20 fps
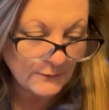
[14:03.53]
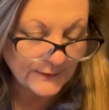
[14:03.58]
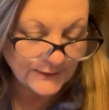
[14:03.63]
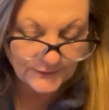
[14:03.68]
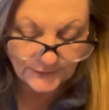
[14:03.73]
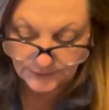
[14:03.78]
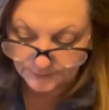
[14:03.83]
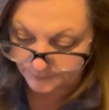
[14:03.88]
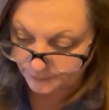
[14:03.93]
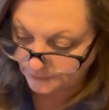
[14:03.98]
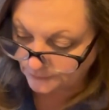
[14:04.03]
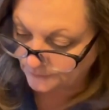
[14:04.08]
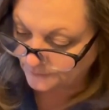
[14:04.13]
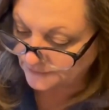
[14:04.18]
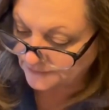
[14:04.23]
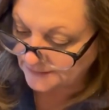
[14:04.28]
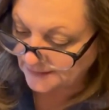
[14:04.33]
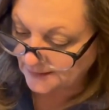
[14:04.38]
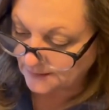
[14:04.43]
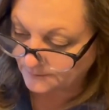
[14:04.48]
That's the
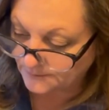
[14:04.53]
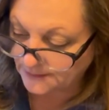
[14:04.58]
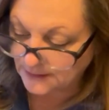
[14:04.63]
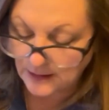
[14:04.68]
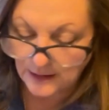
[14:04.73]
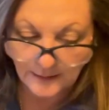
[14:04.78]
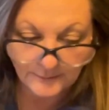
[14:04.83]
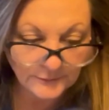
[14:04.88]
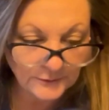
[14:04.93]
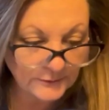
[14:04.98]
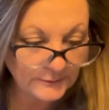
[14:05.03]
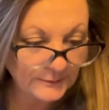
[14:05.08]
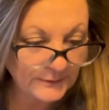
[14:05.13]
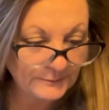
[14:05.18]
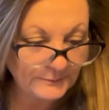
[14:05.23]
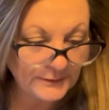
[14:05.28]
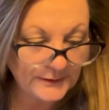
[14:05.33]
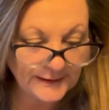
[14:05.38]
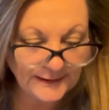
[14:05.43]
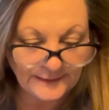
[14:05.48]
Bloomsdale, but I'm going to be
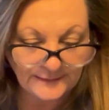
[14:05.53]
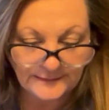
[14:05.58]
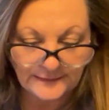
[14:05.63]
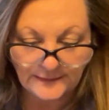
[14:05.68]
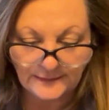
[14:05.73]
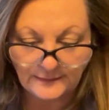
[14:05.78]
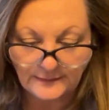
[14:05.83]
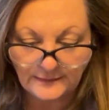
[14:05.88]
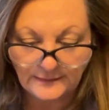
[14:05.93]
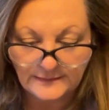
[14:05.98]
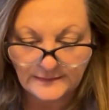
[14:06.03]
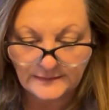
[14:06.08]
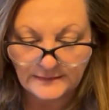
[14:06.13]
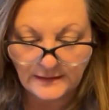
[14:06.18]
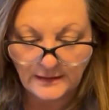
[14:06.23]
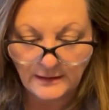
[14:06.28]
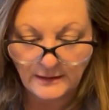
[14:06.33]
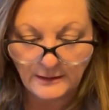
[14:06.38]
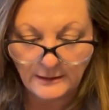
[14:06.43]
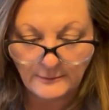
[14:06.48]
planting this
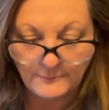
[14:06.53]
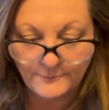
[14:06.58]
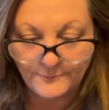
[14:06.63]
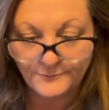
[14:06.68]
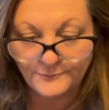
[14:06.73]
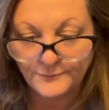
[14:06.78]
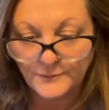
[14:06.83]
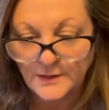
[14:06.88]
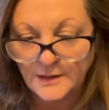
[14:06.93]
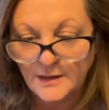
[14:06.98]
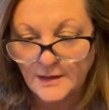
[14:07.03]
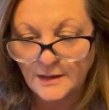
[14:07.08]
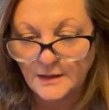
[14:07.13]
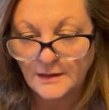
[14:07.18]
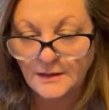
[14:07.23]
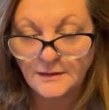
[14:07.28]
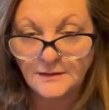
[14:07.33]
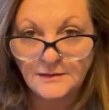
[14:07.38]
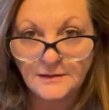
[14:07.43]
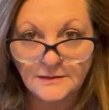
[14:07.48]

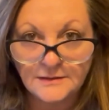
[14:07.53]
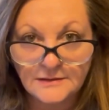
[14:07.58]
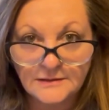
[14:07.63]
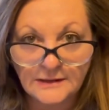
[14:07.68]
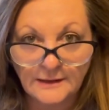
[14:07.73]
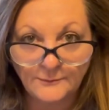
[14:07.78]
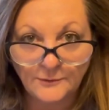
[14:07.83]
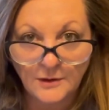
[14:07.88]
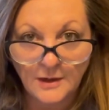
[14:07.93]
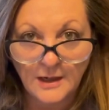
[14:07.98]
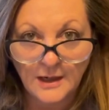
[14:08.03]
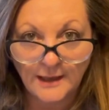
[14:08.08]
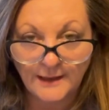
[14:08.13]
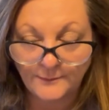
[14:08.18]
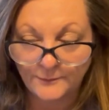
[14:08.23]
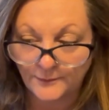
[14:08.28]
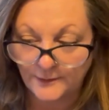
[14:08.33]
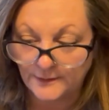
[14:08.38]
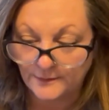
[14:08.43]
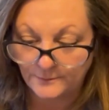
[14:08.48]
Indian summer
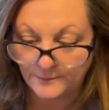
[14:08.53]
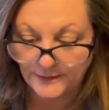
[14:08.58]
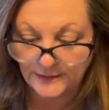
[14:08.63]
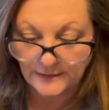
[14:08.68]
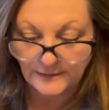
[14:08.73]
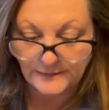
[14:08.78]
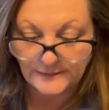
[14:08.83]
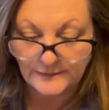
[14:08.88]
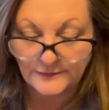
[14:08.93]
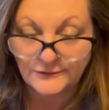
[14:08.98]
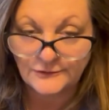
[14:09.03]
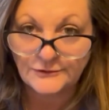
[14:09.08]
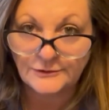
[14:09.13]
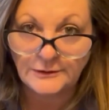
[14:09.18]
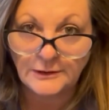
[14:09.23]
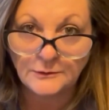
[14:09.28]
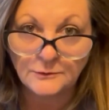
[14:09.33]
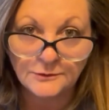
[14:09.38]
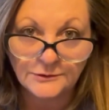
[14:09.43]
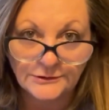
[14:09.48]
hybrid because it's
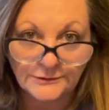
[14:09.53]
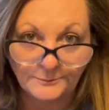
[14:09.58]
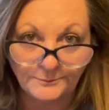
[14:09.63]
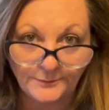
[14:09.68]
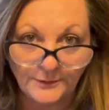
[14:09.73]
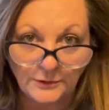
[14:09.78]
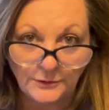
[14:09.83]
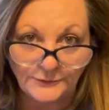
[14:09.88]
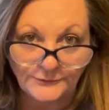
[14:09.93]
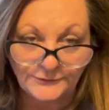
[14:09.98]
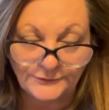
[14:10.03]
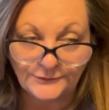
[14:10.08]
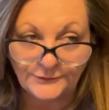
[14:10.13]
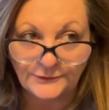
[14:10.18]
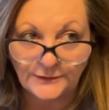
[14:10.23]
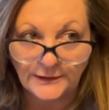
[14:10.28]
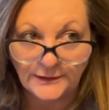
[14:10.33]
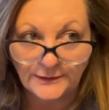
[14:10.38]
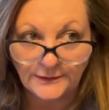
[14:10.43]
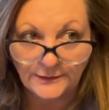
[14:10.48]
slower to bolt
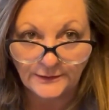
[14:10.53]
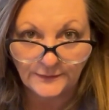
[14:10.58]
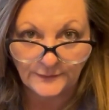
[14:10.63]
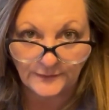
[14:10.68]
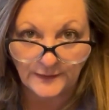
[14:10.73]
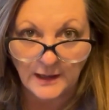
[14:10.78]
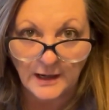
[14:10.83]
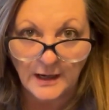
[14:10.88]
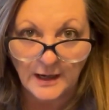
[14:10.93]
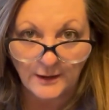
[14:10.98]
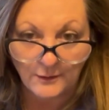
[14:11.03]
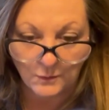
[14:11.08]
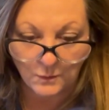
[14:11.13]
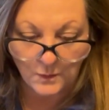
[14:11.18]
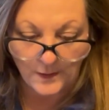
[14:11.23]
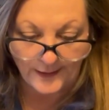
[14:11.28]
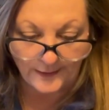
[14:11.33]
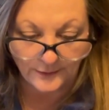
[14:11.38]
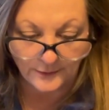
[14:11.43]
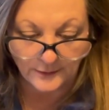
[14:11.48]
in the hot
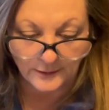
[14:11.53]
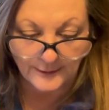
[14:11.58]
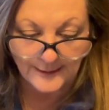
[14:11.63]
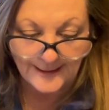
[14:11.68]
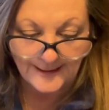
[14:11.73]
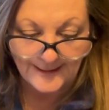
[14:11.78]
weather.